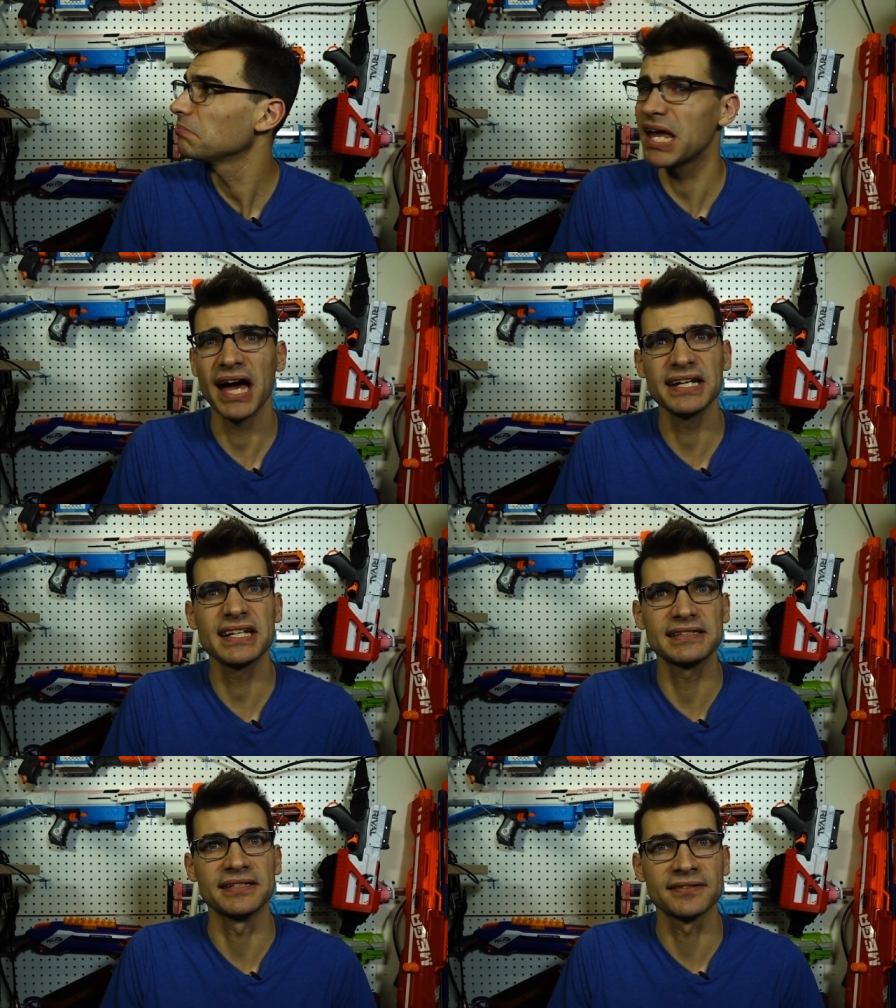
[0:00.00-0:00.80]
yeah, I
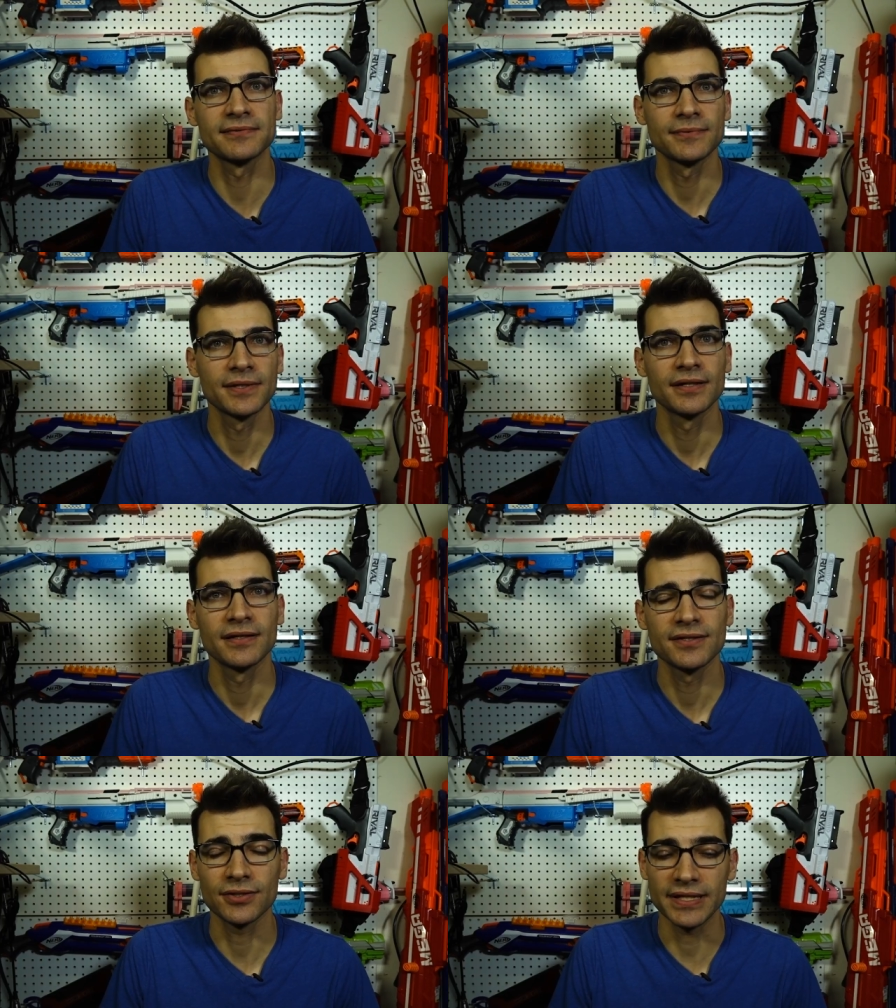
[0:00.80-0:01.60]
dig this.
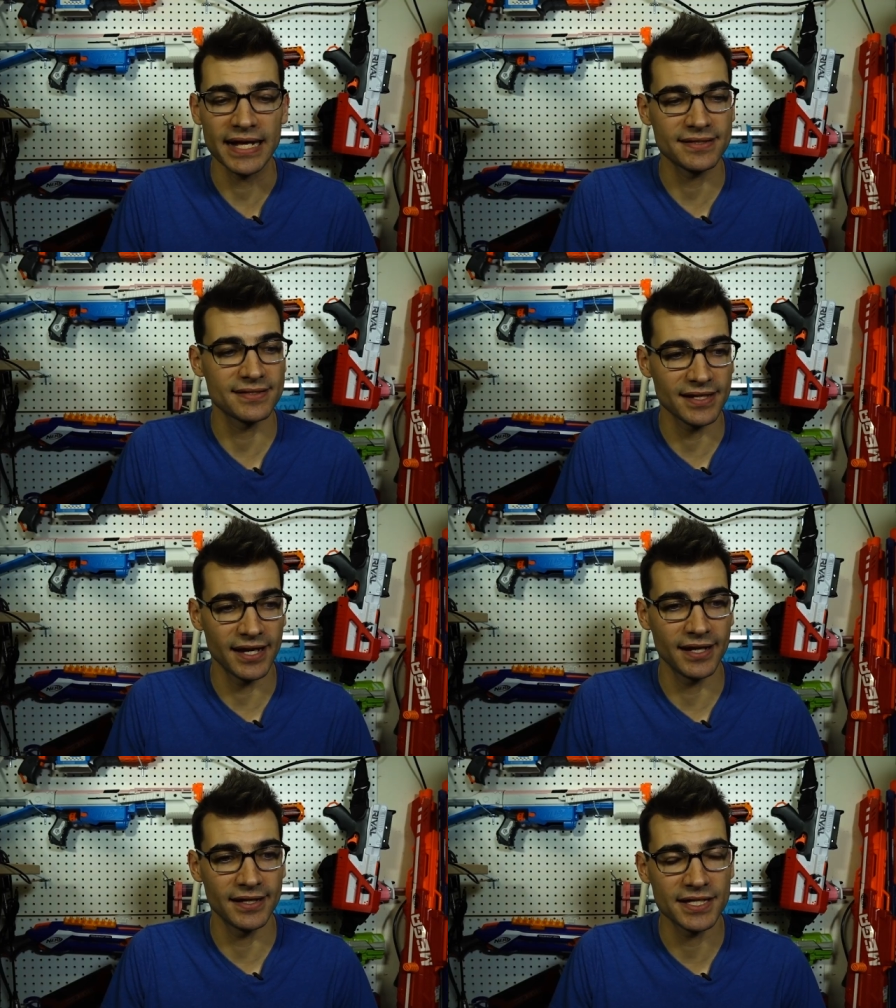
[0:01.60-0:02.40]
So that's,
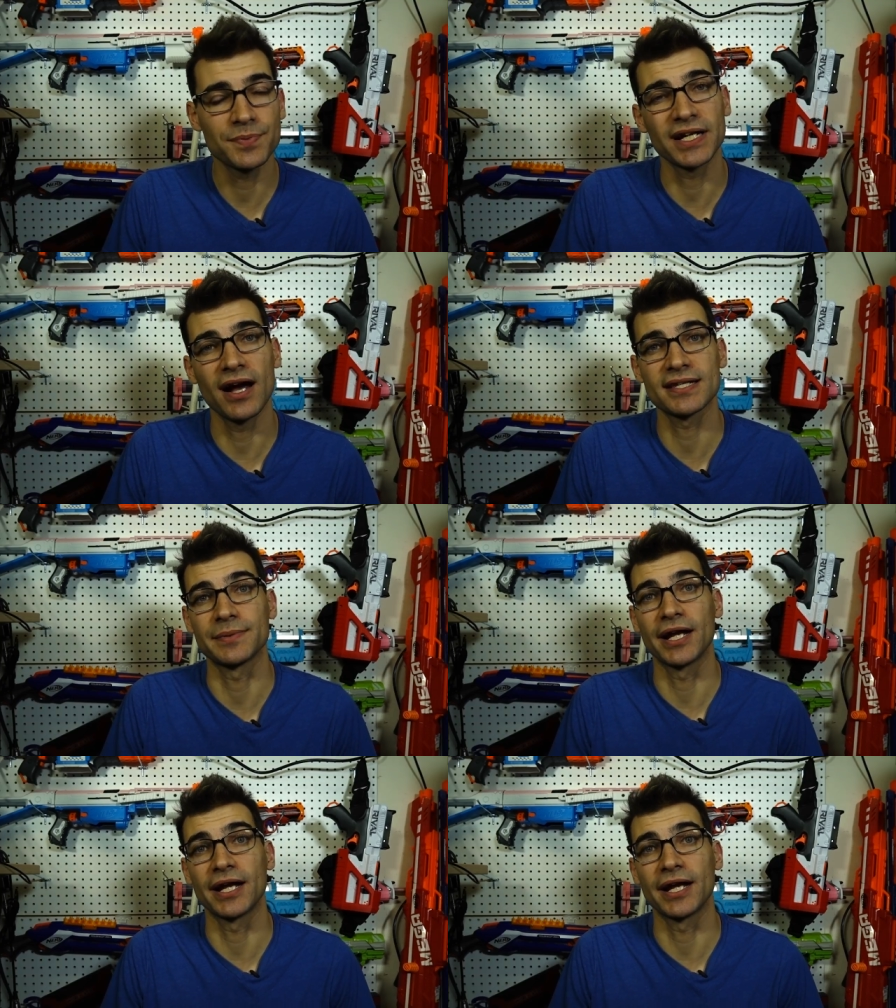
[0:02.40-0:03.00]
uh, that's pretty awesome.